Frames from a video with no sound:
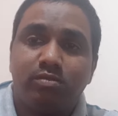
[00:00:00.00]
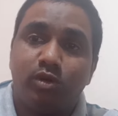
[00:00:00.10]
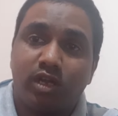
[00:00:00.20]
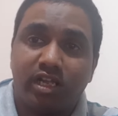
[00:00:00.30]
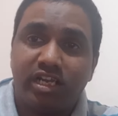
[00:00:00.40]

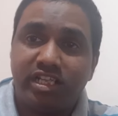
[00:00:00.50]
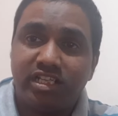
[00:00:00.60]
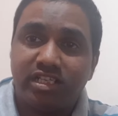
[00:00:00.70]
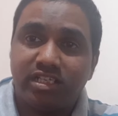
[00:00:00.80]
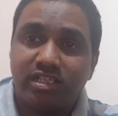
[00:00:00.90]

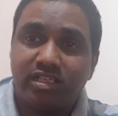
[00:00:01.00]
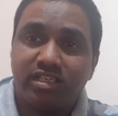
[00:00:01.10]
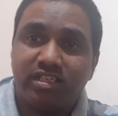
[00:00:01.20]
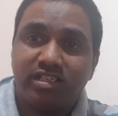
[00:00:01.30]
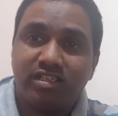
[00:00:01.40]
ugly
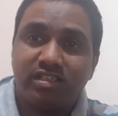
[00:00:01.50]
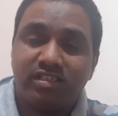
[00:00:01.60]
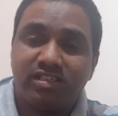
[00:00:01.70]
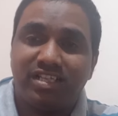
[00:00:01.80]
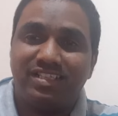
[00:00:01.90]

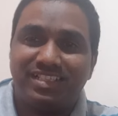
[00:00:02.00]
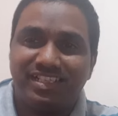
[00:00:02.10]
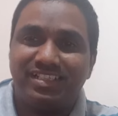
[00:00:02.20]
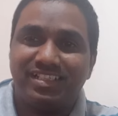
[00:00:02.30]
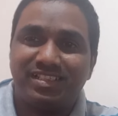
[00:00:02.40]
the
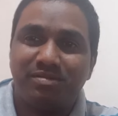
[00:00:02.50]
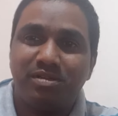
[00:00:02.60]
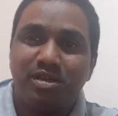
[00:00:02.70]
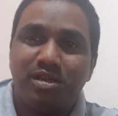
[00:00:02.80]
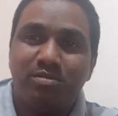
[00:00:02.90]
jeans is, the
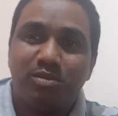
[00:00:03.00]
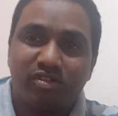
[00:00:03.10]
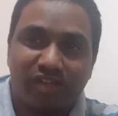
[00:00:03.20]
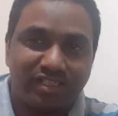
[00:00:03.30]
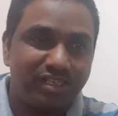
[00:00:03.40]
more
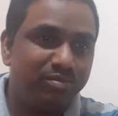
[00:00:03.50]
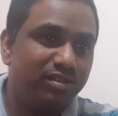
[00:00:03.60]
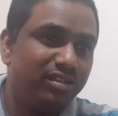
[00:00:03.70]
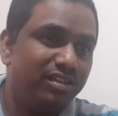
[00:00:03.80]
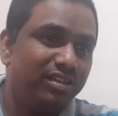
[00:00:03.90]

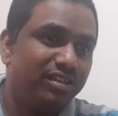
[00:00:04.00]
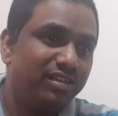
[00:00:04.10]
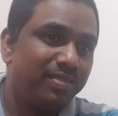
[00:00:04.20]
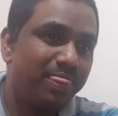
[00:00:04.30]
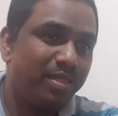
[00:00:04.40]
fashionable.
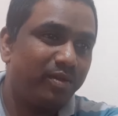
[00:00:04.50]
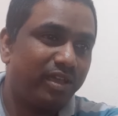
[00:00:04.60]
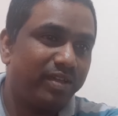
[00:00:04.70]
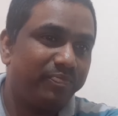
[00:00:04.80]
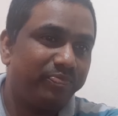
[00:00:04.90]

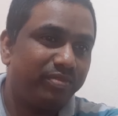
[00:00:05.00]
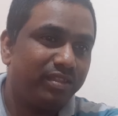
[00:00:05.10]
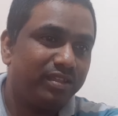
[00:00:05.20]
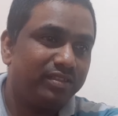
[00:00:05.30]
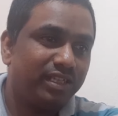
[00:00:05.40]
Okay,
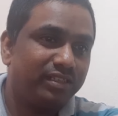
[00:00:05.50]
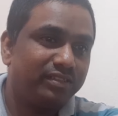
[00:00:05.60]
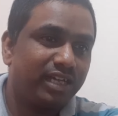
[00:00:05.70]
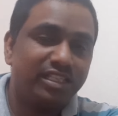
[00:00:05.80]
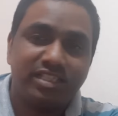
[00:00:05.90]
then
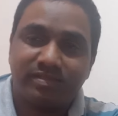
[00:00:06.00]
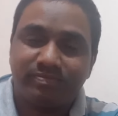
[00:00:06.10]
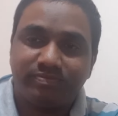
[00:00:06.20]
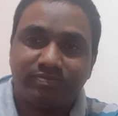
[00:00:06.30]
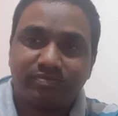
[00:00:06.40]
culture.
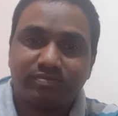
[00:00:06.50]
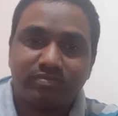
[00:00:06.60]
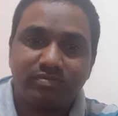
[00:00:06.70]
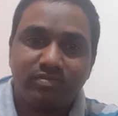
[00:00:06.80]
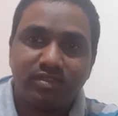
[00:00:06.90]

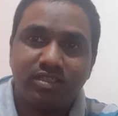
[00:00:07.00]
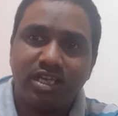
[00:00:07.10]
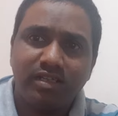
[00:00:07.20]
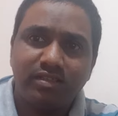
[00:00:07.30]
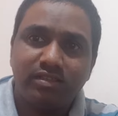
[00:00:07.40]

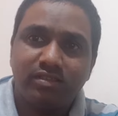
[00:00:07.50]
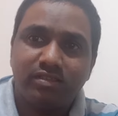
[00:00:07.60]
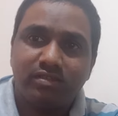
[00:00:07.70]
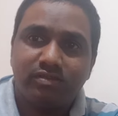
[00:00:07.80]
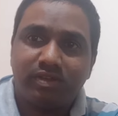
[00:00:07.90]
Yeah,
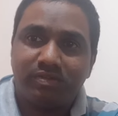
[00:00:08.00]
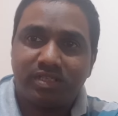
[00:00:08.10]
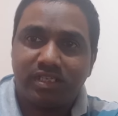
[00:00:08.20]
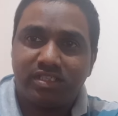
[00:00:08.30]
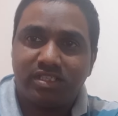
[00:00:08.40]
we have
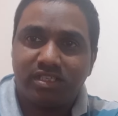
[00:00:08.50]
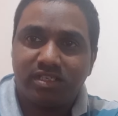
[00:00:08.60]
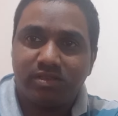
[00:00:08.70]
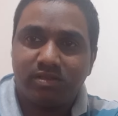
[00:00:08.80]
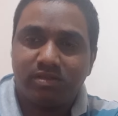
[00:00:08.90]
changed.
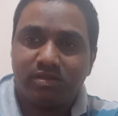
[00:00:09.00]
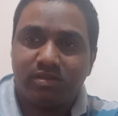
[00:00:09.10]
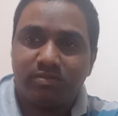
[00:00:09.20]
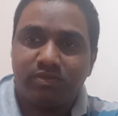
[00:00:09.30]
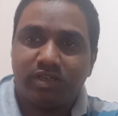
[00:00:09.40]

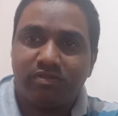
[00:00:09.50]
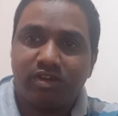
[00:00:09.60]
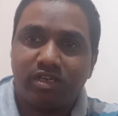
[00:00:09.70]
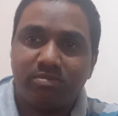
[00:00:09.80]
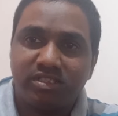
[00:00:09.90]
We have
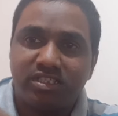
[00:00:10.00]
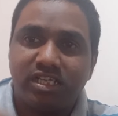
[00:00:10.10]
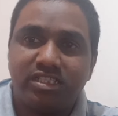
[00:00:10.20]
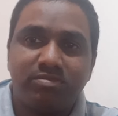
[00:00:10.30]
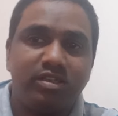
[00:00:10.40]
got a mixed
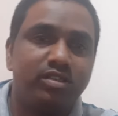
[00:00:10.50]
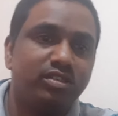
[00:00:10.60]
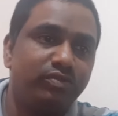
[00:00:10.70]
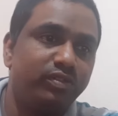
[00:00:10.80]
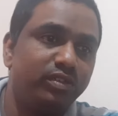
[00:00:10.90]
culture because
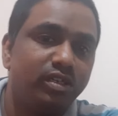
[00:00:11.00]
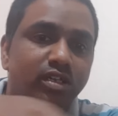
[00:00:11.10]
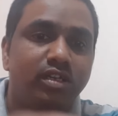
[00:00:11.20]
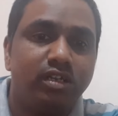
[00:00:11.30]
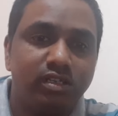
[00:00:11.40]
of
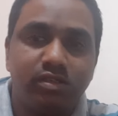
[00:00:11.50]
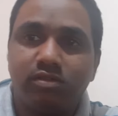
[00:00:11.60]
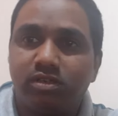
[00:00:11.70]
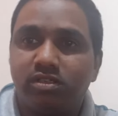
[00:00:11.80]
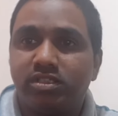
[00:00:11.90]

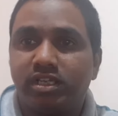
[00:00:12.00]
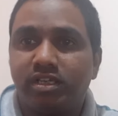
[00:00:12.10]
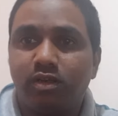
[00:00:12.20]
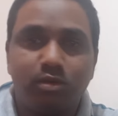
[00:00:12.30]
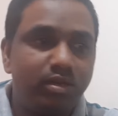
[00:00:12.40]
what to say,
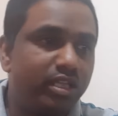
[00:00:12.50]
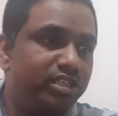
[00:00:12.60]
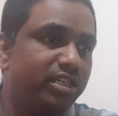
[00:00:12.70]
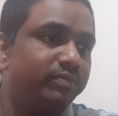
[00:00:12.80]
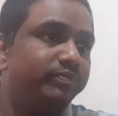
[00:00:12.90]

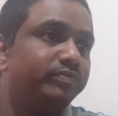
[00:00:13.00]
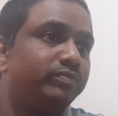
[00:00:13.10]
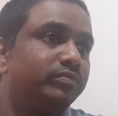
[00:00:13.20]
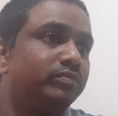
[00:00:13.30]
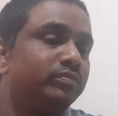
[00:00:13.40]
globalization,
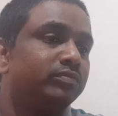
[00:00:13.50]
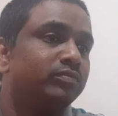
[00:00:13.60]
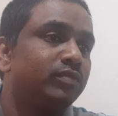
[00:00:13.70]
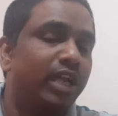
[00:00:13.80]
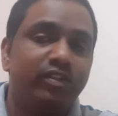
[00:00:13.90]

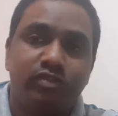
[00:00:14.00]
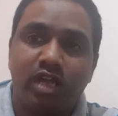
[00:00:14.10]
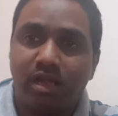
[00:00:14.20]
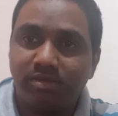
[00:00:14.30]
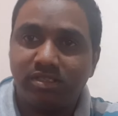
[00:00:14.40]
and food
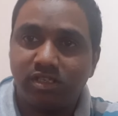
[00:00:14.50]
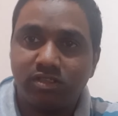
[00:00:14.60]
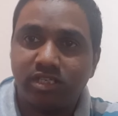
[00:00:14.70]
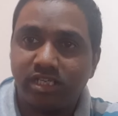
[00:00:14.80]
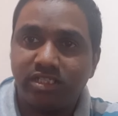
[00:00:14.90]
habits also
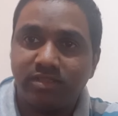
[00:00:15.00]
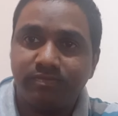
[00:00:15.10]
changed.